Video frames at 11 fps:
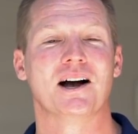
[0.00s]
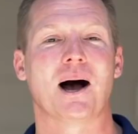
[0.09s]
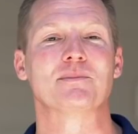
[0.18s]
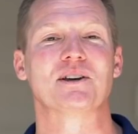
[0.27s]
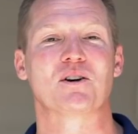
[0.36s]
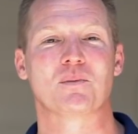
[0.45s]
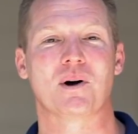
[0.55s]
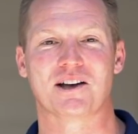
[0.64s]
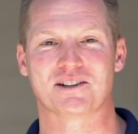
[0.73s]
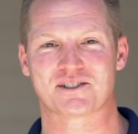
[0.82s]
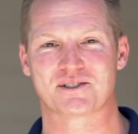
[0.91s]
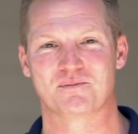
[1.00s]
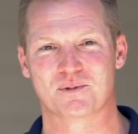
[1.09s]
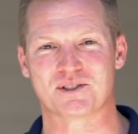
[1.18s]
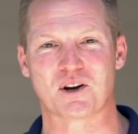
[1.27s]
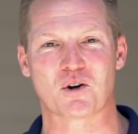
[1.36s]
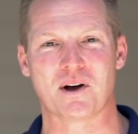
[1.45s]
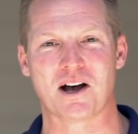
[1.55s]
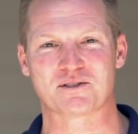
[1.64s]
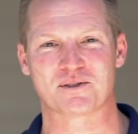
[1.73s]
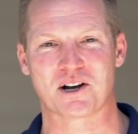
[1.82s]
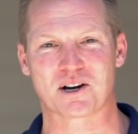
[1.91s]
I'm Darren Miles with Darren
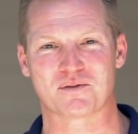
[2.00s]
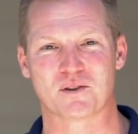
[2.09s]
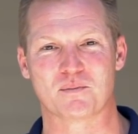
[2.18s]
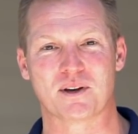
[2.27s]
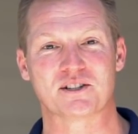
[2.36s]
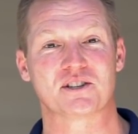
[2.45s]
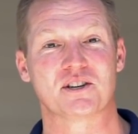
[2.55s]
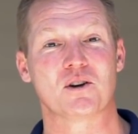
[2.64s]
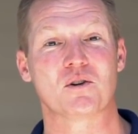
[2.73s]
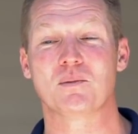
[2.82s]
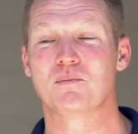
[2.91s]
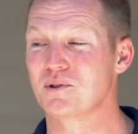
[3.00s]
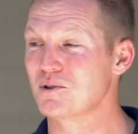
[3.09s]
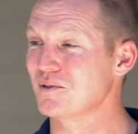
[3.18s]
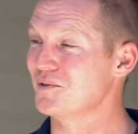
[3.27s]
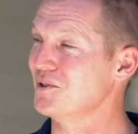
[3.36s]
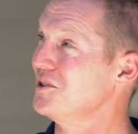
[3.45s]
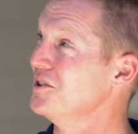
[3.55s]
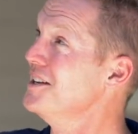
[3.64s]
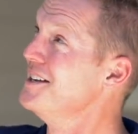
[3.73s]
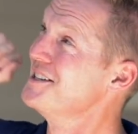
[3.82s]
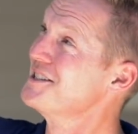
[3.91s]
Miles Photography, based here in beautiful,
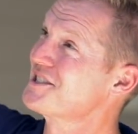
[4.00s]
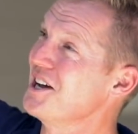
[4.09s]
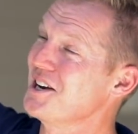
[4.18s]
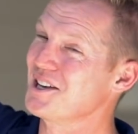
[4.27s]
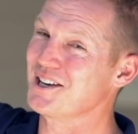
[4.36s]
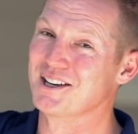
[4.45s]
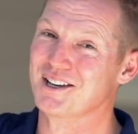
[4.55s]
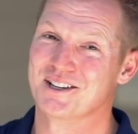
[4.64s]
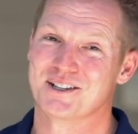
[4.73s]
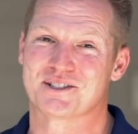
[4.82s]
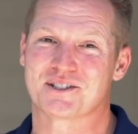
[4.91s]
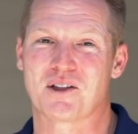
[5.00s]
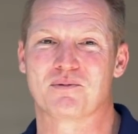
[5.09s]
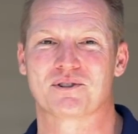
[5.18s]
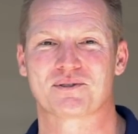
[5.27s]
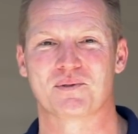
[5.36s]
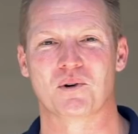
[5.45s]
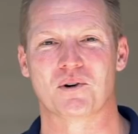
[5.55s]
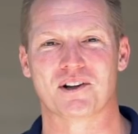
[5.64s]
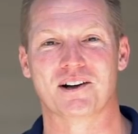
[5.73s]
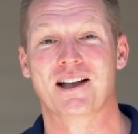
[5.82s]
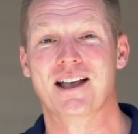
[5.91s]
sunny Southwest
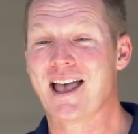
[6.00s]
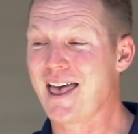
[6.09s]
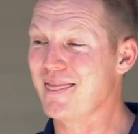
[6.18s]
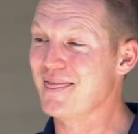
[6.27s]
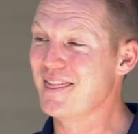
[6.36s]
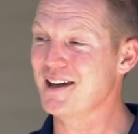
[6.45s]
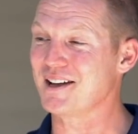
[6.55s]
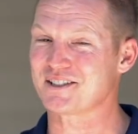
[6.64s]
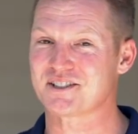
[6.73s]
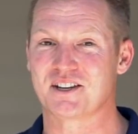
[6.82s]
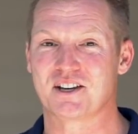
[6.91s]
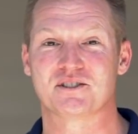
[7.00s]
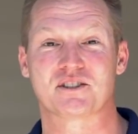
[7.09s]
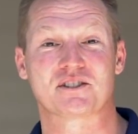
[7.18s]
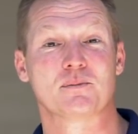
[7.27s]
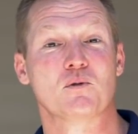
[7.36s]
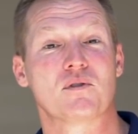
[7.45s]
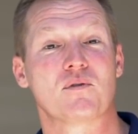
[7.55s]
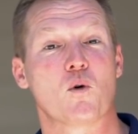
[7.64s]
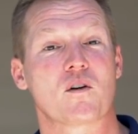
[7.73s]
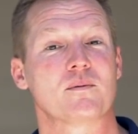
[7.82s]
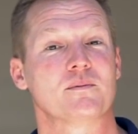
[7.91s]
Florida, and this is the Smooth
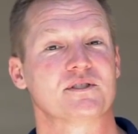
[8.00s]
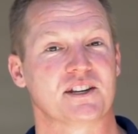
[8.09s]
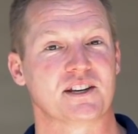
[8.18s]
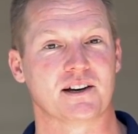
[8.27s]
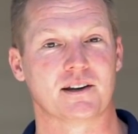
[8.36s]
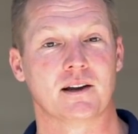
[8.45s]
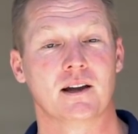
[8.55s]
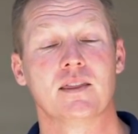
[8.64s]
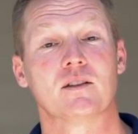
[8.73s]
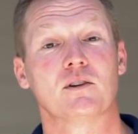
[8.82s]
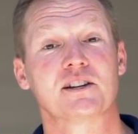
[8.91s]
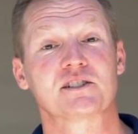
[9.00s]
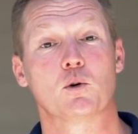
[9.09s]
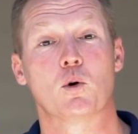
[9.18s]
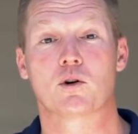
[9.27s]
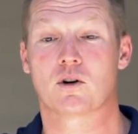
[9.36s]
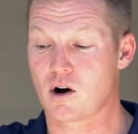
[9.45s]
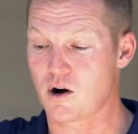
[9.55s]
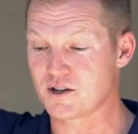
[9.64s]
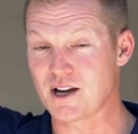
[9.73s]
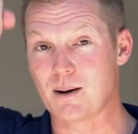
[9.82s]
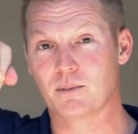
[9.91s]
4 from ZHIYUN. The links to order
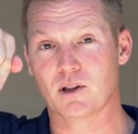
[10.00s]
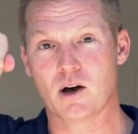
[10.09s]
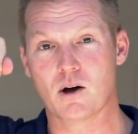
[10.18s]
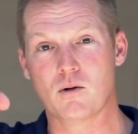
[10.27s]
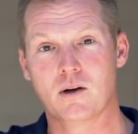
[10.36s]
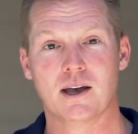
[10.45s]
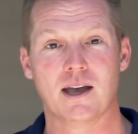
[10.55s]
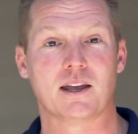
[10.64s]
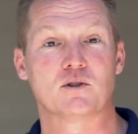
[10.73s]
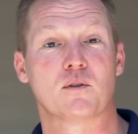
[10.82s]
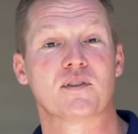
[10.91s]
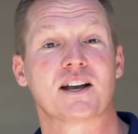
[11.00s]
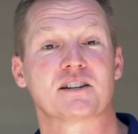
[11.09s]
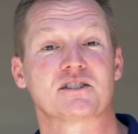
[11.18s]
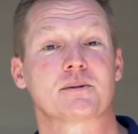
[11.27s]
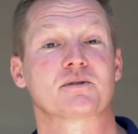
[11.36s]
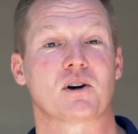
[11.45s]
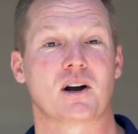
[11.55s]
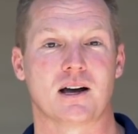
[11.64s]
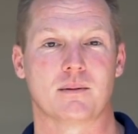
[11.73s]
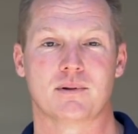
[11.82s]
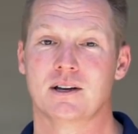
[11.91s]
are down below, and don't forget to
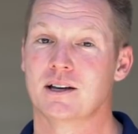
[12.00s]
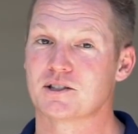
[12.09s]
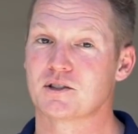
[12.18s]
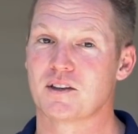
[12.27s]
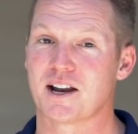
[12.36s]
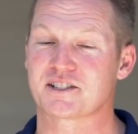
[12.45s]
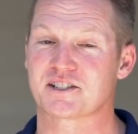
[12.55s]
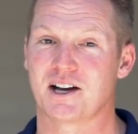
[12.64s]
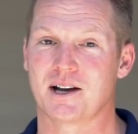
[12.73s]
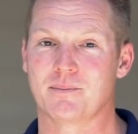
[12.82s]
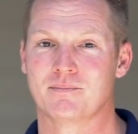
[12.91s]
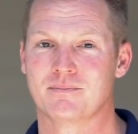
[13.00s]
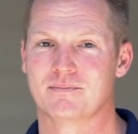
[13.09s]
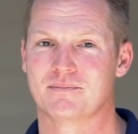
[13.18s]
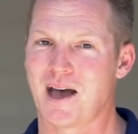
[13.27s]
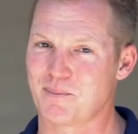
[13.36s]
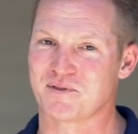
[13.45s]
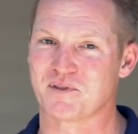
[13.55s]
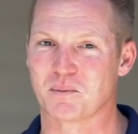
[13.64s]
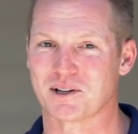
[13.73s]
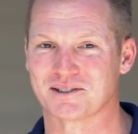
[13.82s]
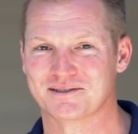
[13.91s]
subscribe. Until the next time, happy
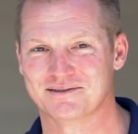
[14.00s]
filming.